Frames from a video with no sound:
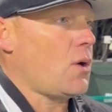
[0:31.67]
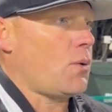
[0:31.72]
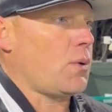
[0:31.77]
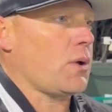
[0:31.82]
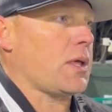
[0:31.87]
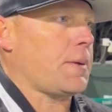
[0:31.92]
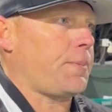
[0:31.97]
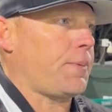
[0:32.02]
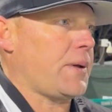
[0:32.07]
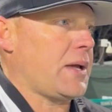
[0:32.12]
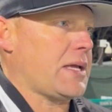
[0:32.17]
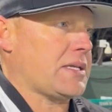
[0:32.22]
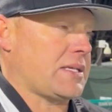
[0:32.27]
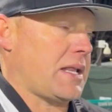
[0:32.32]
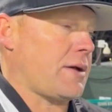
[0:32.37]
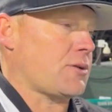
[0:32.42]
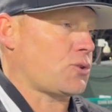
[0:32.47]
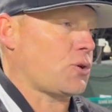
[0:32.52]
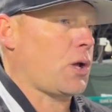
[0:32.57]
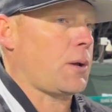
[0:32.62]
really pleased,
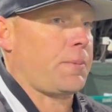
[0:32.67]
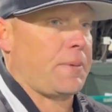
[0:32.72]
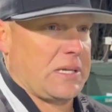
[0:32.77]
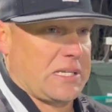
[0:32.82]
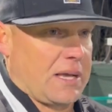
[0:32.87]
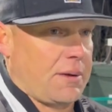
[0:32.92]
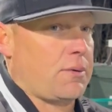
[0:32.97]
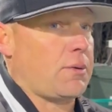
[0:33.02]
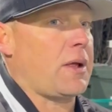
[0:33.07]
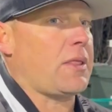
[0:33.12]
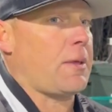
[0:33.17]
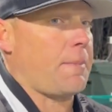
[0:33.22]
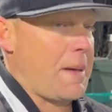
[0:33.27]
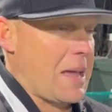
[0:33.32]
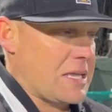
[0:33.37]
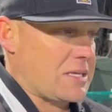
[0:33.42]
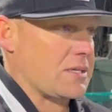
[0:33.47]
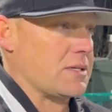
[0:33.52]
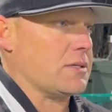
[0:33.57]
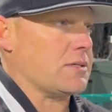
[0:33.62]
and I was really pleased how we ran the
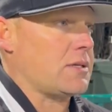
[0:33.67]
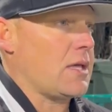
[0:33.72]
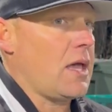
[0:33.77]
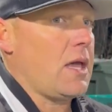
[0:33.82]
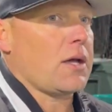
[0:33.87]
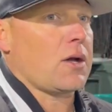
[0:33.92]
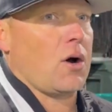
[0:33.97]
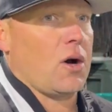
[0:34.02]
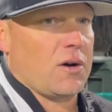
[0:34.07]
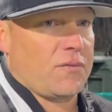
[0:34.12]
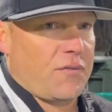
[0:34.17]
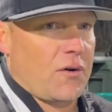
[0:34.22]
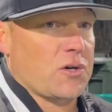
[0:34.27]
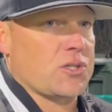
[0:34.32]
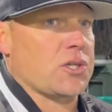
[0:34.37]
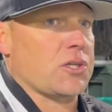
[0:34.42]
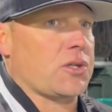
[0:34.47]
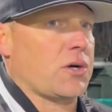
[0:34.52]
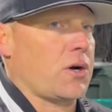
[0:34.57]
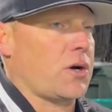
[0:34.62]
bases, going
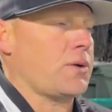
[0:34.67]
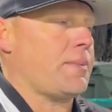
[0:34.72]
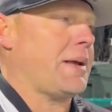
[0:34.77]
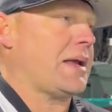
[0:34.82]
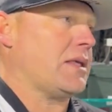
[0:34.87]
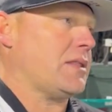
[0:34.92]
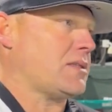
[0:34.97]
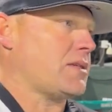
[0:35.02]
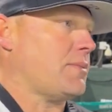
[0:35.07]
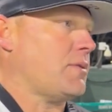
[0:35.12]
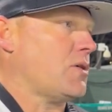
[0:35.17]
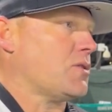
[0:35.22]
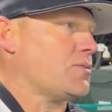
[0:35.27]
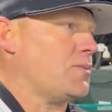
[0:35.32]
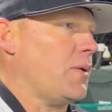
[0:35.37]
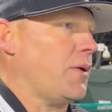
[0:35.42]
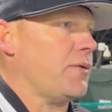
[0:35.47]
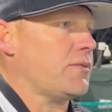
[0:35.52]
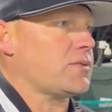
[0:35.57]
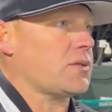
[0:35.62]
first to third, making some of those
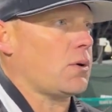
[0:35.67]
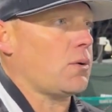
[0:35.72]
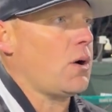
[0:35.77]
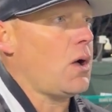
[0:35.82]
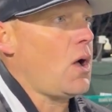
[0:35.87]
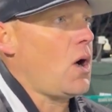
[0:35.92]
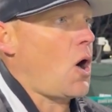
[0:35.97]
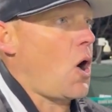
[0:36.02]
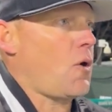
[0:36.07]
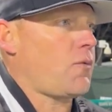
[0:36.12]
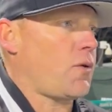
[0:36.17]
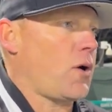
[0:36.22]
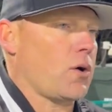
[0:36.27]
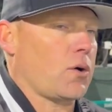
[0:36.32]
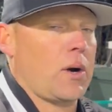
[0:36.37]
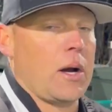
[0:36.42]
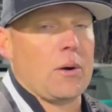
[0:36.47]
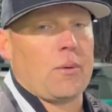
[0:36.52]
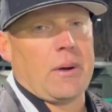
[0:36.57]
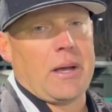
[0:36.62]
moves. So overall,
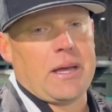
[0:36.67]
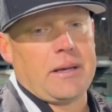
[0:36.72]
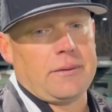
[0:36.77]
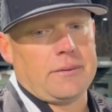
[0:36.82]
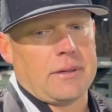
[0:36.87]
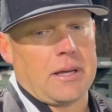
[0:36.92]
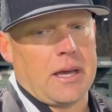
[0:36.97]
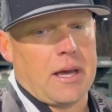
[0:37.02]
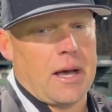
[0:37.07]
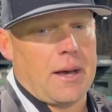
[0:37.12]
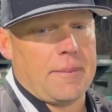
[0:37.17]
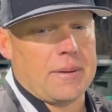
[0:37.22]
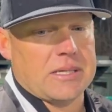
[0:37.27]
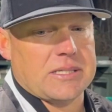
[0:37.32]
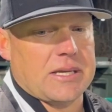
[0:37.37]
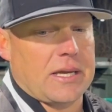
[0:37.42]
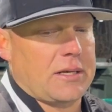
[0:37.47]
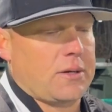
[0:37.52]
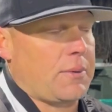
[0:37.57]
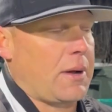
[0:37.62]
great win. I'm
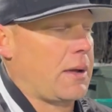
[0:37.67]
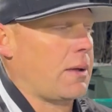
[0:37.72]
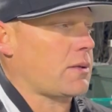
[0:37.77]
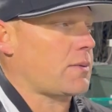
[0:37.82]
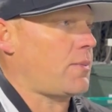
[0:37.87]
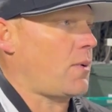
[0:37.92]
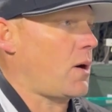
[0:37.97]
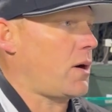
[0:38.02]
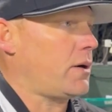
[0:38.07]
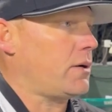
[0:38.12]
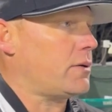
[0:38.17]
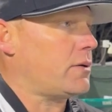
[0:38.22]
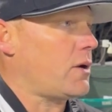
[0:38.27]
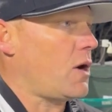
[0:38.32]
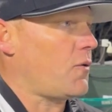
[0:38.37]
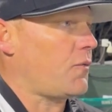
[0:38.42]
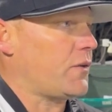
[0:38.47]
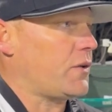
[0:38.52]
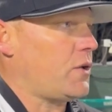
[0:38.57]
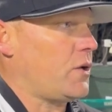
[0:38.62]
excited to wake up tomorrow and
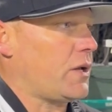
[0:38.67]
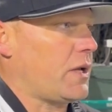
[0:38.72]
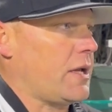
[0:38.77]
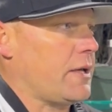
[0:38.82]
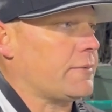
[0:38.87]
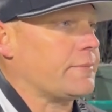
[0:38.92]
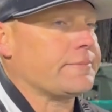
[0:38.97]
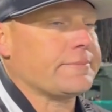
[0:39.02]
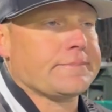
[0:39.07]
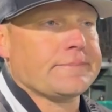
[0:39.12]
hopefully do it again.